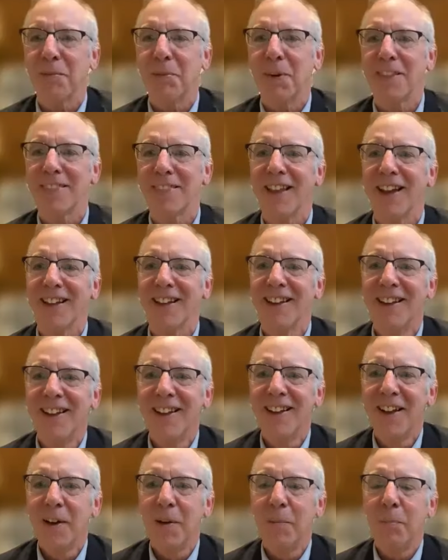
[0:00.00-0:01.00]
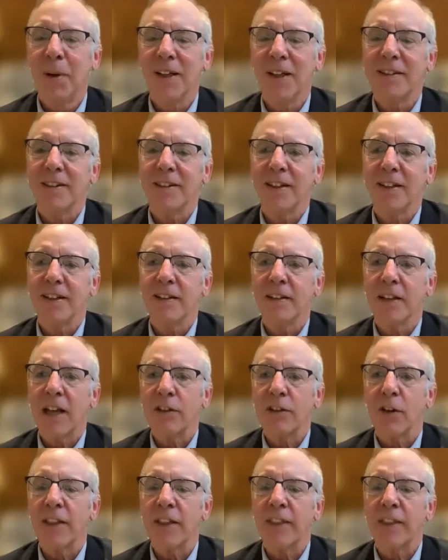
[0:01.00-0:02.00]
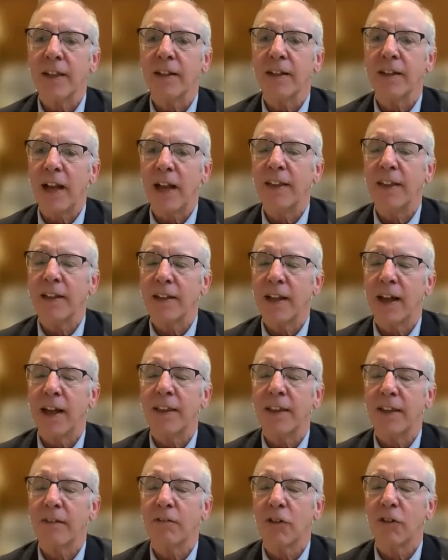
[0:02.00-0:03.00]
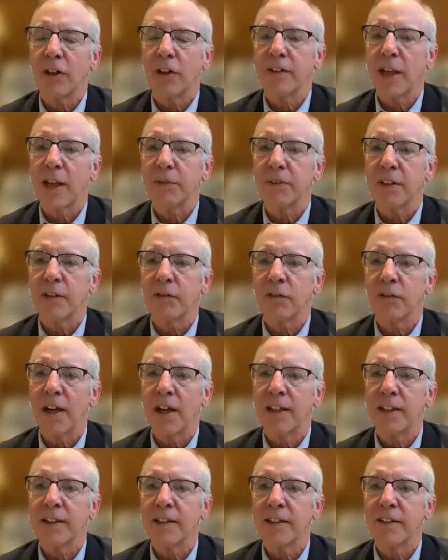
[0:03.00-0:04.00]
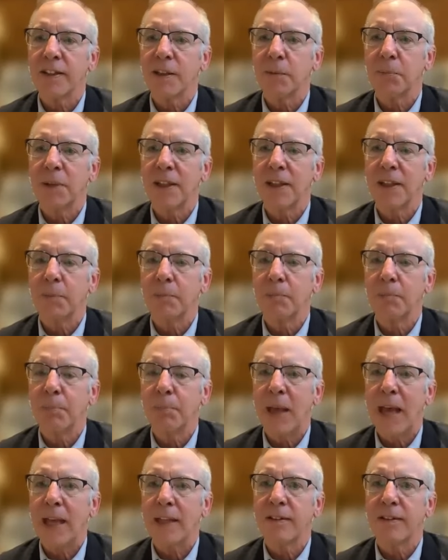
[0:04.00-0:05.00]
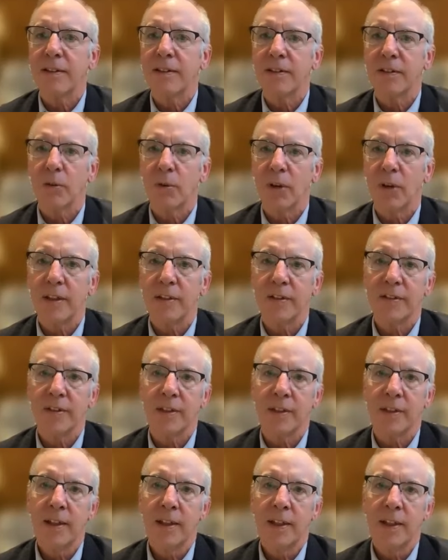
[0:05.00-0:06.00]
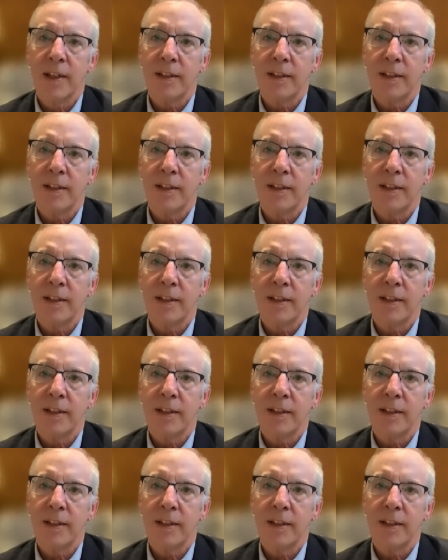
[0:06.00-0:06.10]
about that. But uh, so I think I think I think Rory's absolutely right. It's going to be a bad situation.